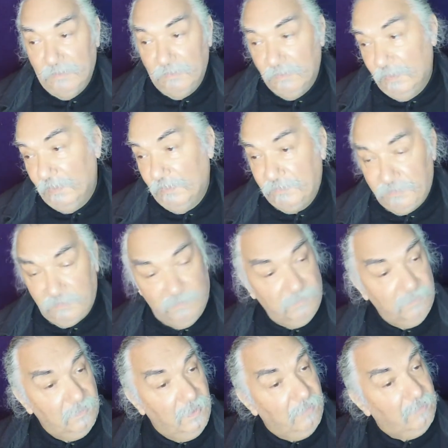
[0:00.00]
lust,
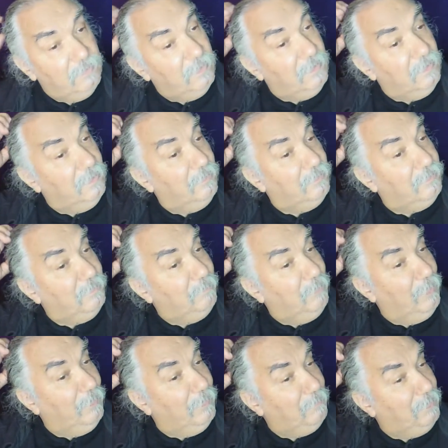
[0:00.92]
everything else is
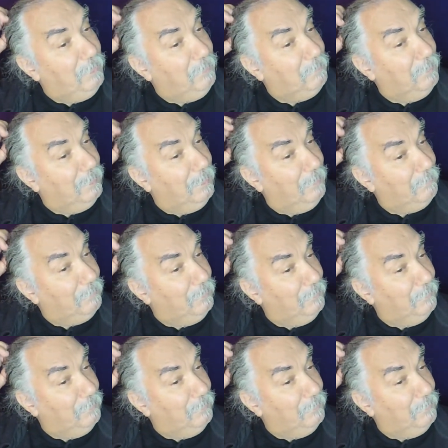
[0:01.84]
blowing people up.